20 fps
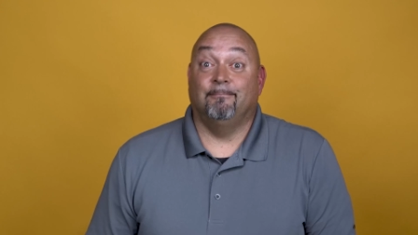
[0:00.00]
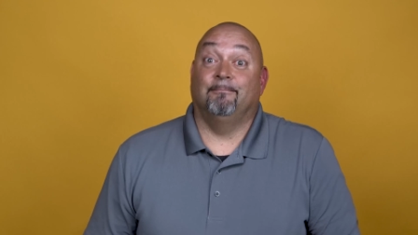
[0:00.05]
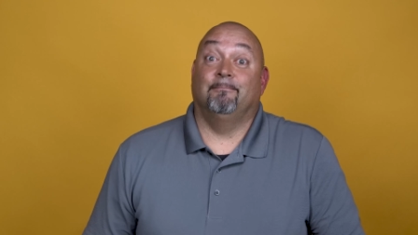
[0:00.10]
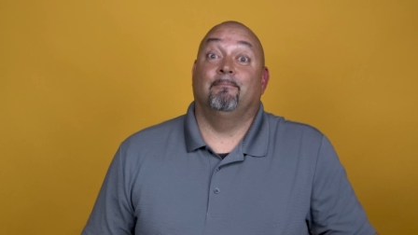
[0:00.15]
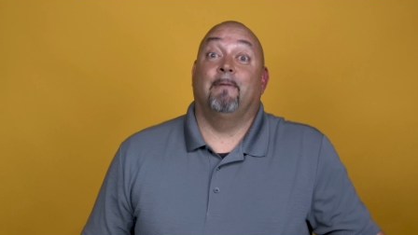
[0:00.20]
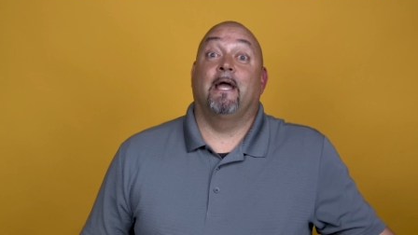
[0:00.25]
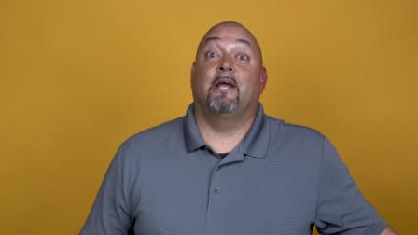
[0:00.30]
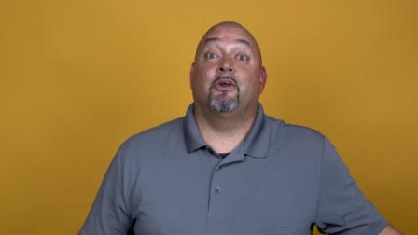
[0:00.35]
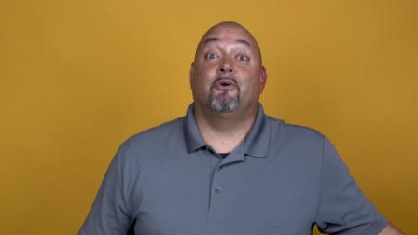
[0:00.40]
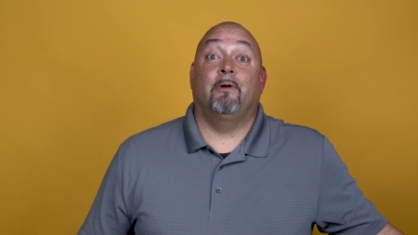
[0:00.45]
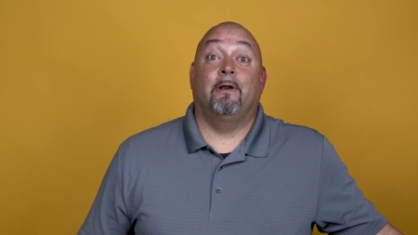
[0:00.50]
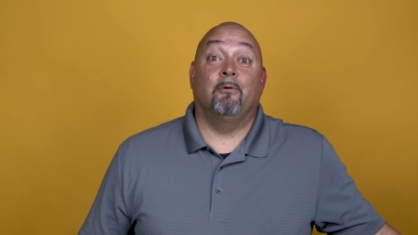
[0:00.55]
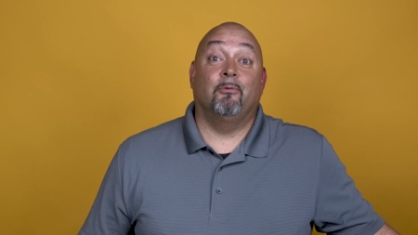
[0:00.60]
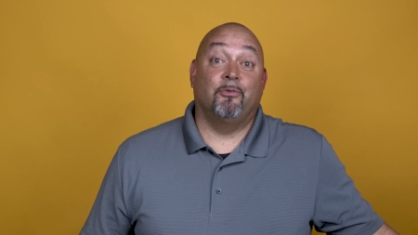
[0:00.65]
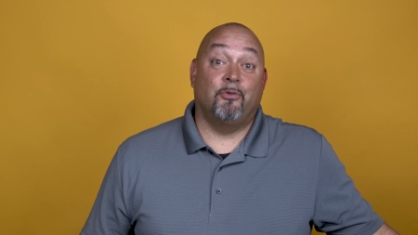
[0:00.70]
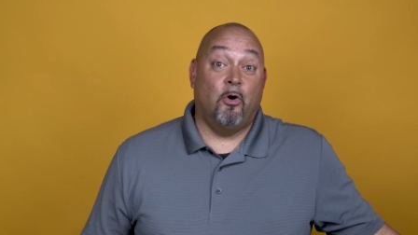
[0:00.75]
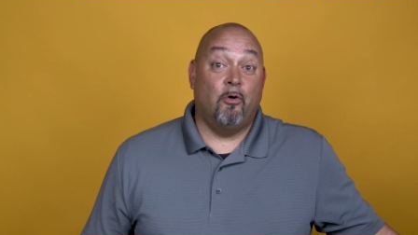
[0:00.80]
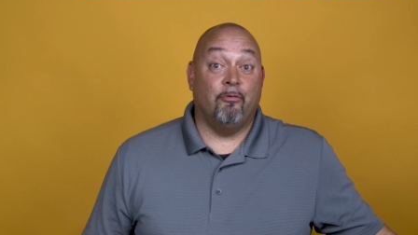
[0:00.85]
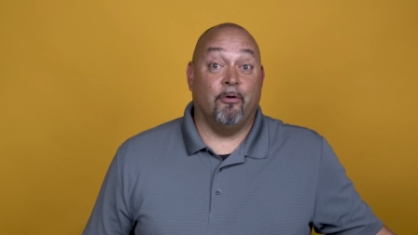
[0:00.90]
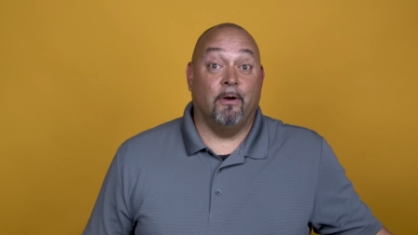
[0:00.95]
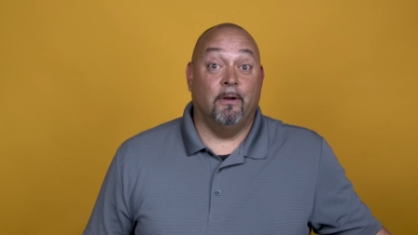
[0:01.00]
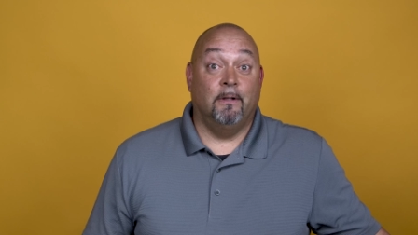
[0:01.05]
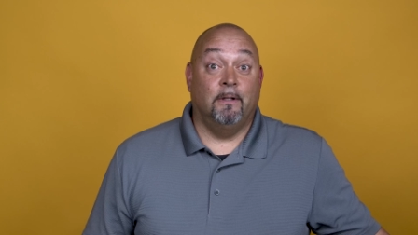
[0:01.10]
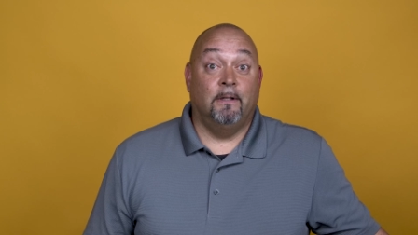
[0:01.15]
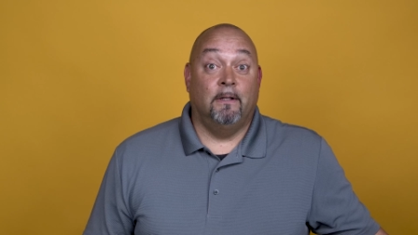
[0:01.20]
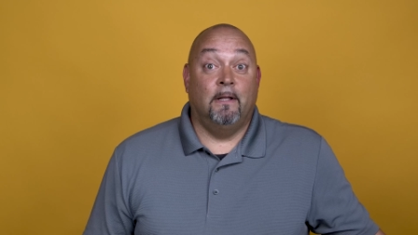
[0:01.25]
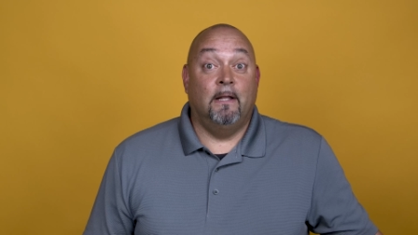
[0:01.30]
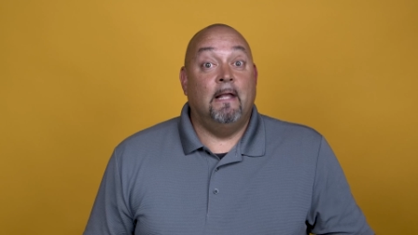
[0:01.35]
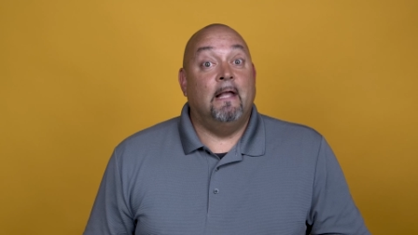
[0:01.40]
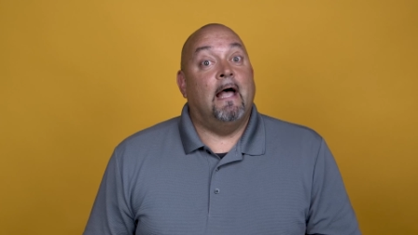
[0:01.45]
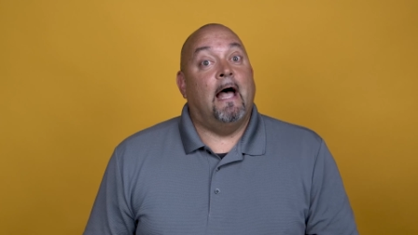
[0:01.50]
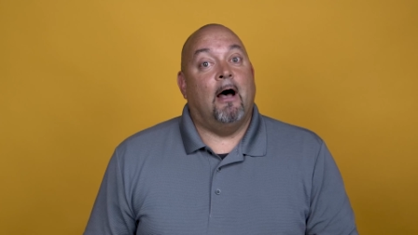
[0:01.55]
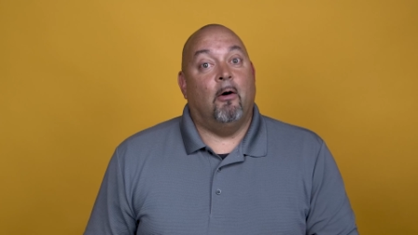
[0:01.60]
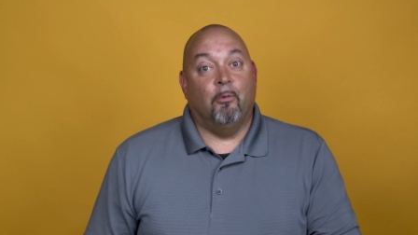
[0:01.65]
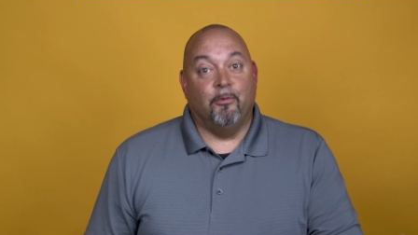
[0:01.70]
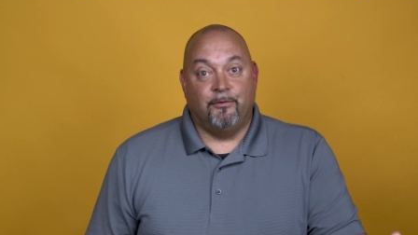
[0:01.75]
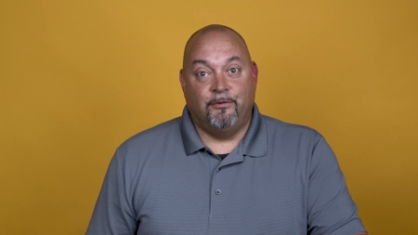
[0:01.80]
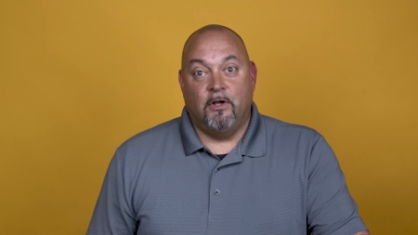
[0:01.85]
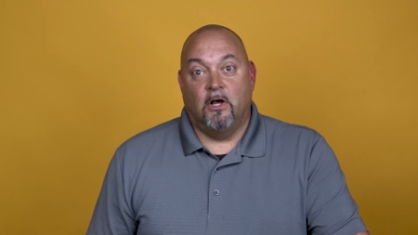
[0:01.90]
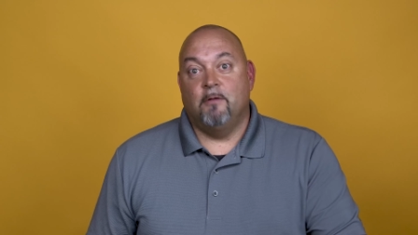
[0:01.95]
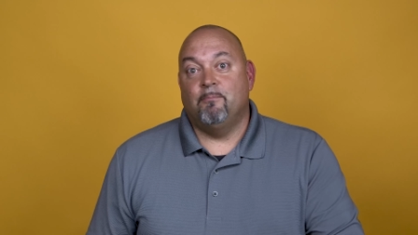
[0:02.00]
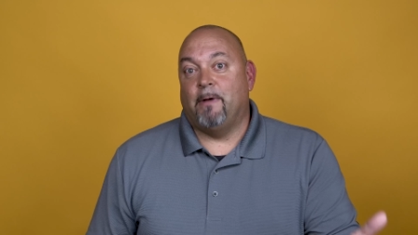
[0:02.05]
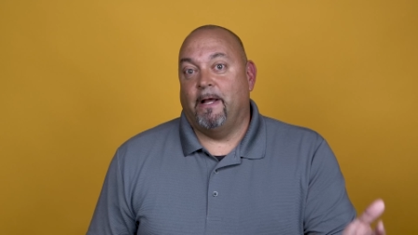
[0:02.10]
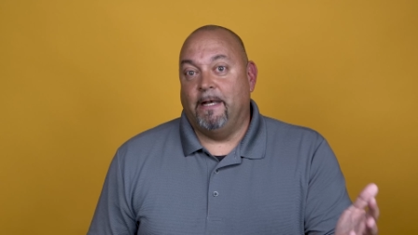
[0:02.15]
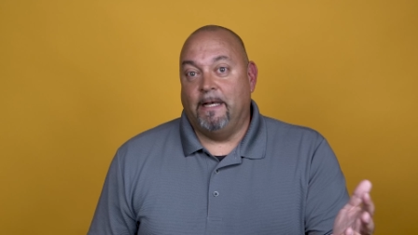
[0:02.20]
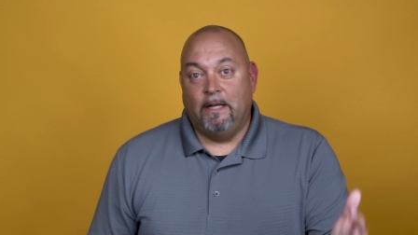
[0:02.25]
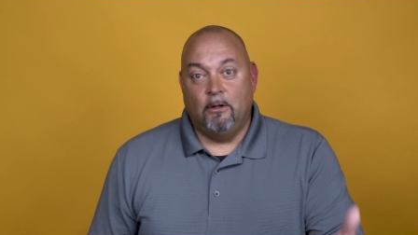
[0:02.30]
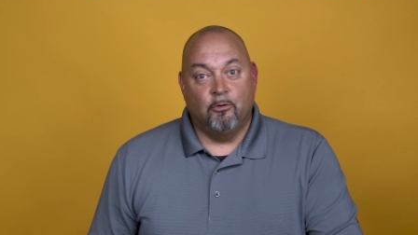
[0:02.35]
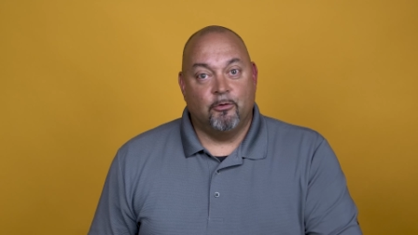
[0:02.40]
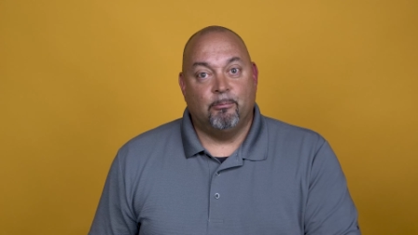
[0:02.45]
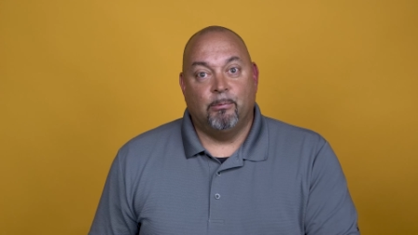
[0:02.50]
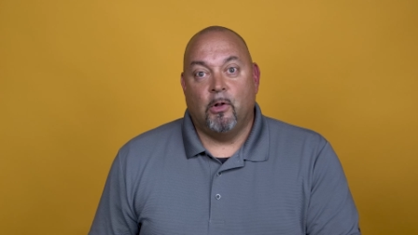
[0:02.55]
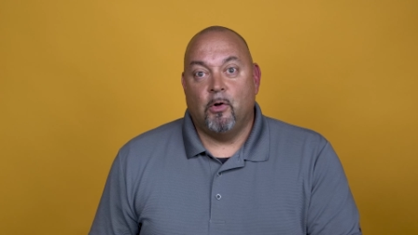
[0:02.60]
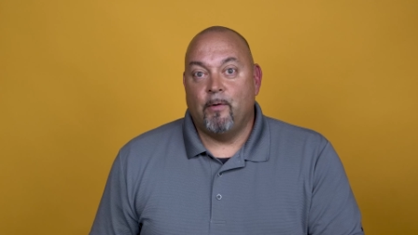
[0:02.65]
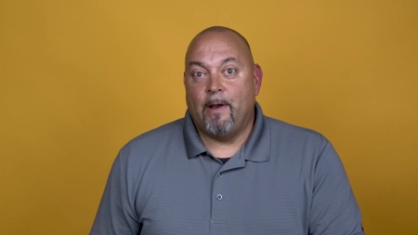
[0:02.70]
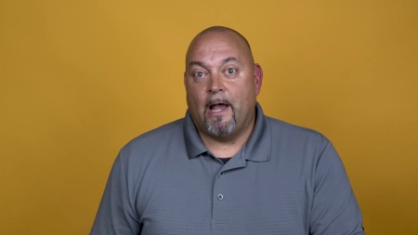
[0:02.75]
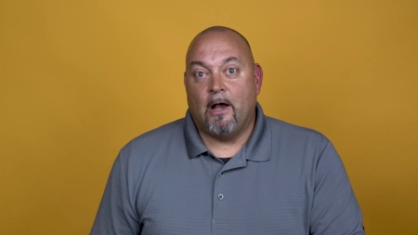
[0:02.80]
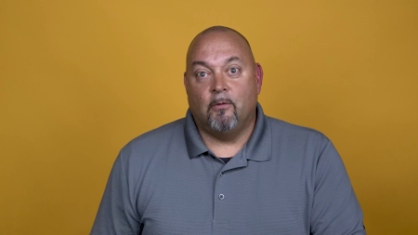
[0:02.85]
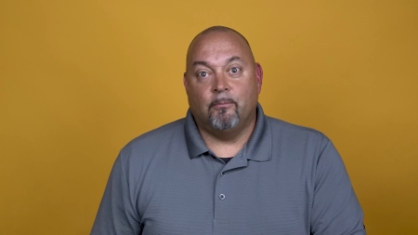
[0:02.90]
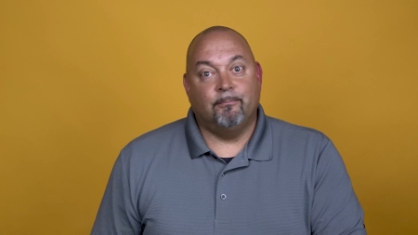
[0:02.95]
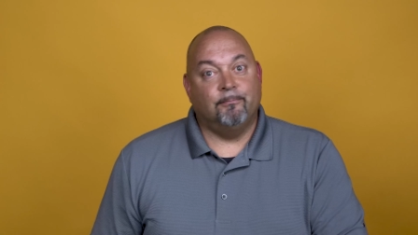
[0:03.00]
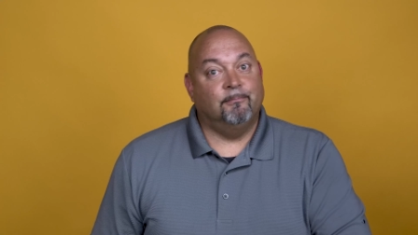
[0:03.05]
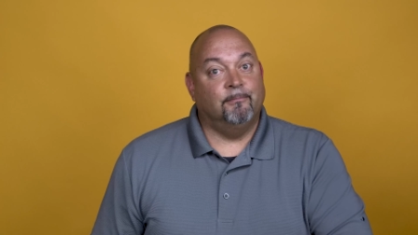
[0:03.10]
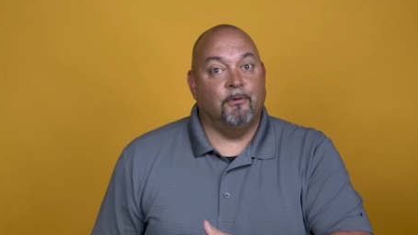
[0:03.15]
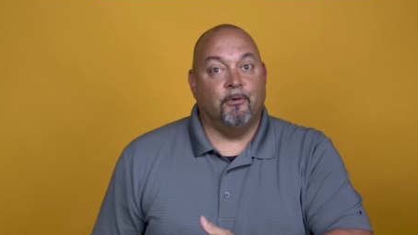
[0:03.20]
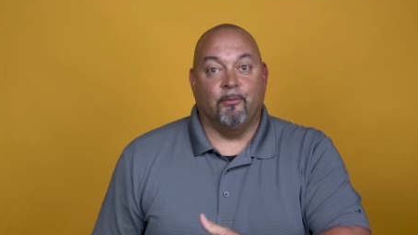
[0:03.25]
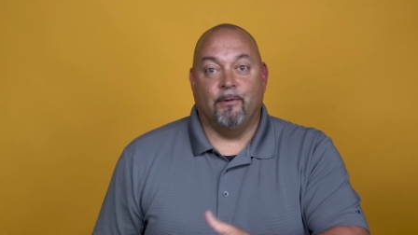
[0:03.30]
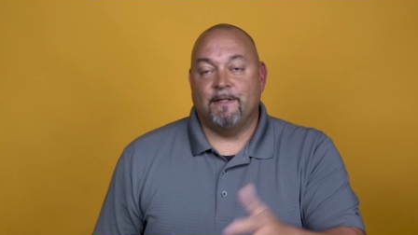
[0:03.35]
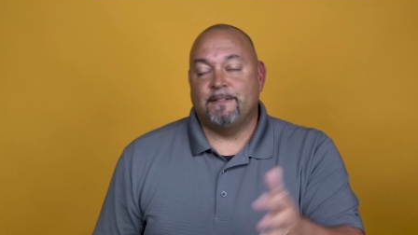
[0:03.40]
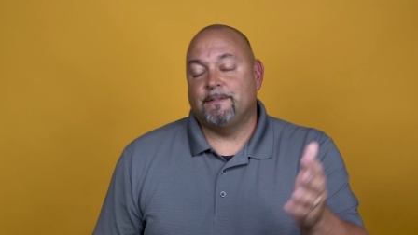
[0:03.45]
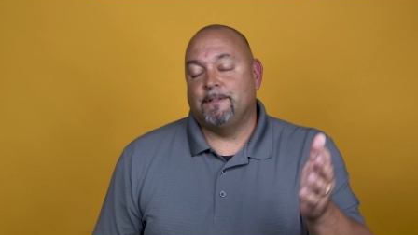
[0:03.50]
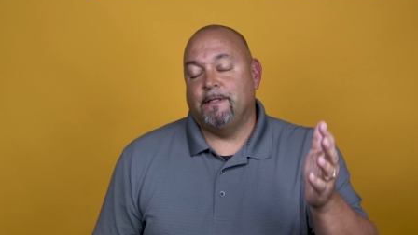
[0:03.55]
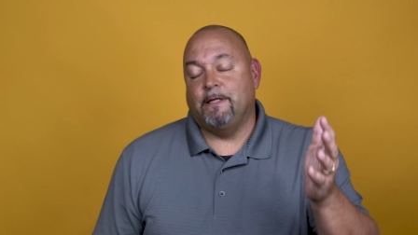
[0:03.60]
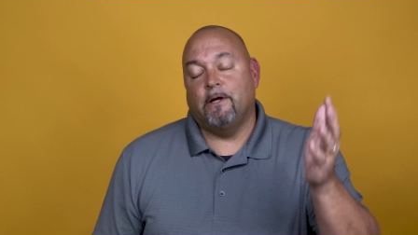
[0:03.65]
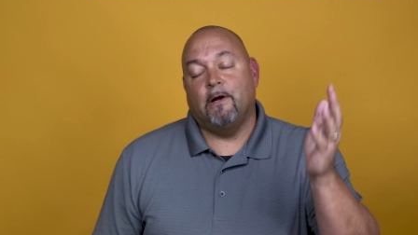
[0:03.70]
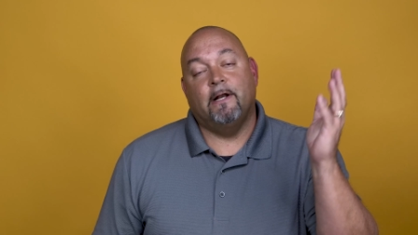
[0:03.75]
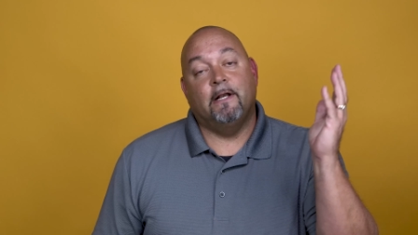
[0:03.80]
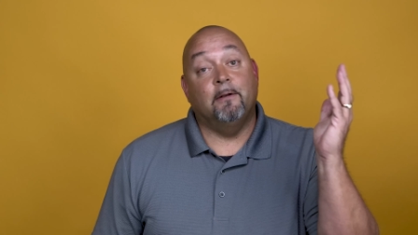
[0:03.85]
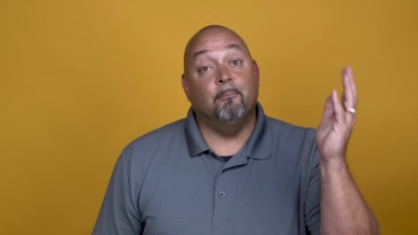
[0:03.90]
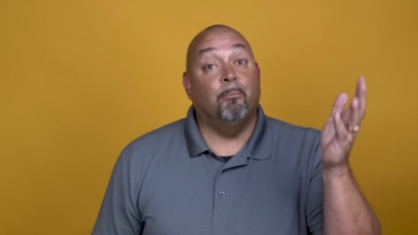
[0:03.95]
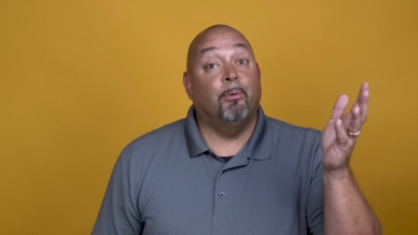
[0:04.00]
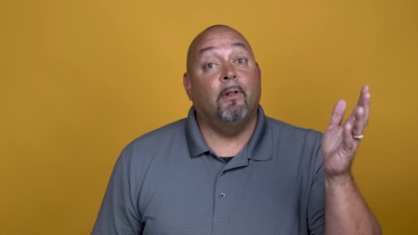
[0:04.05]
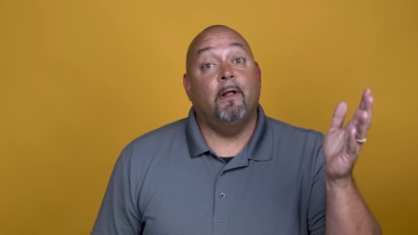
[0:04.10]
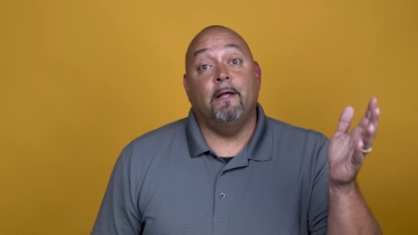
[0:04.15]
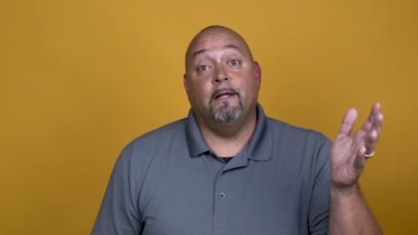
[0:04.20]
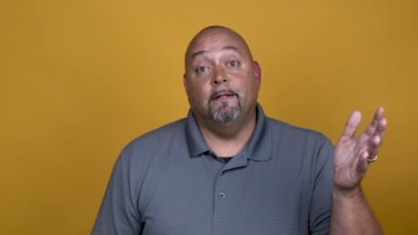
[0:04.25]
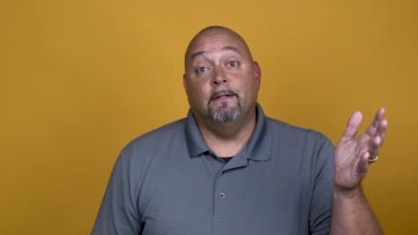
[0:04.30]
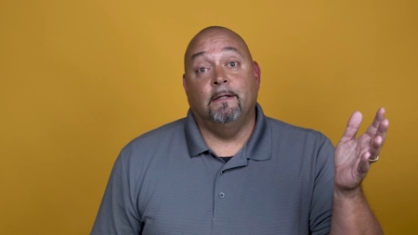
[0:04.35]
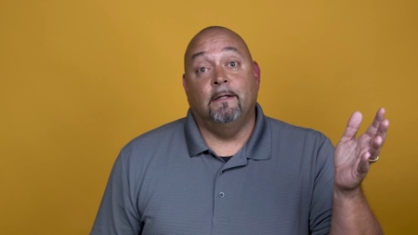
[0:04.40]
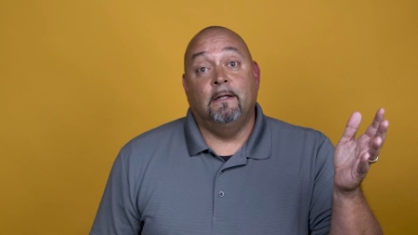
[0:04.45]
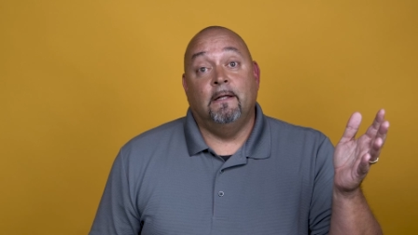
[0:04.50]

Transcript: My career was over. I was done. My knee was blown out. The rest of the year, I didn't play.